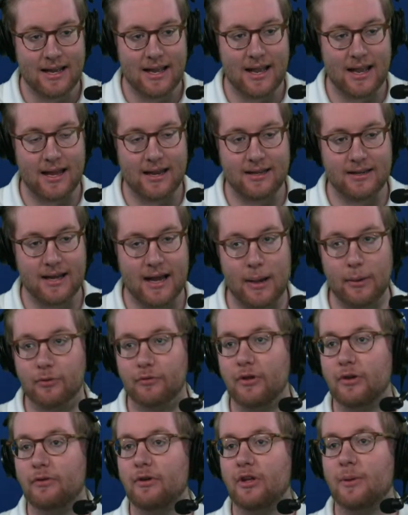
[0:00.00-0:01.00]
And I would
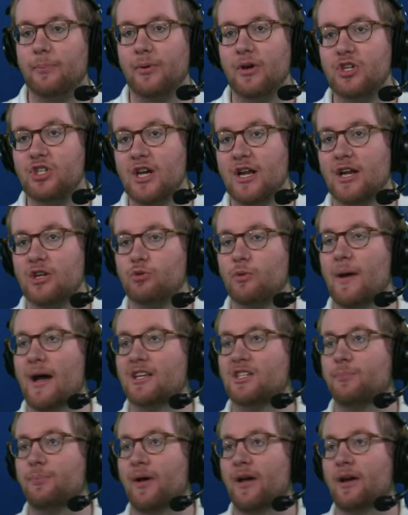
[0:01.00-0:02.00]
really, really appreciate it. As we're back
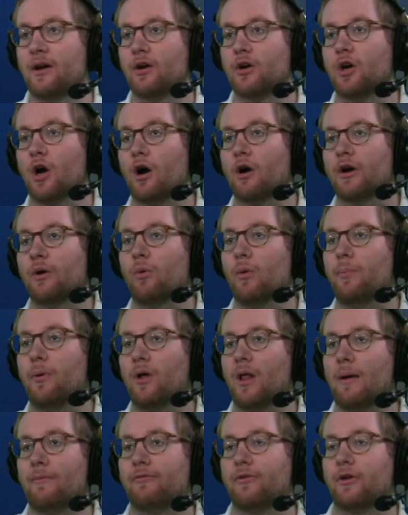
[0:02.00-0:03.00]
to play here, Curry will
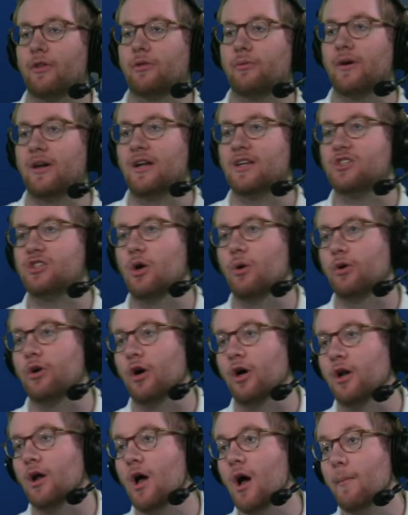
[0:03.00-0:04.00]
pull up for a 3, and it's no
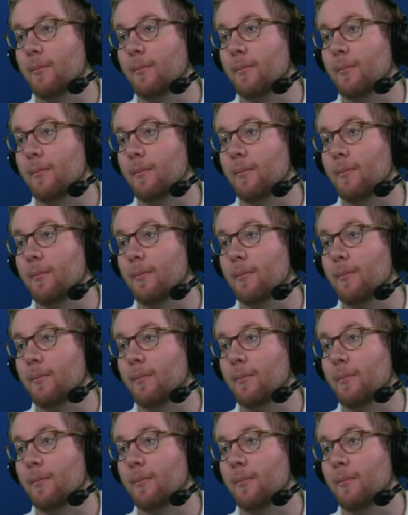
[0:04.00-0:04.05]
good.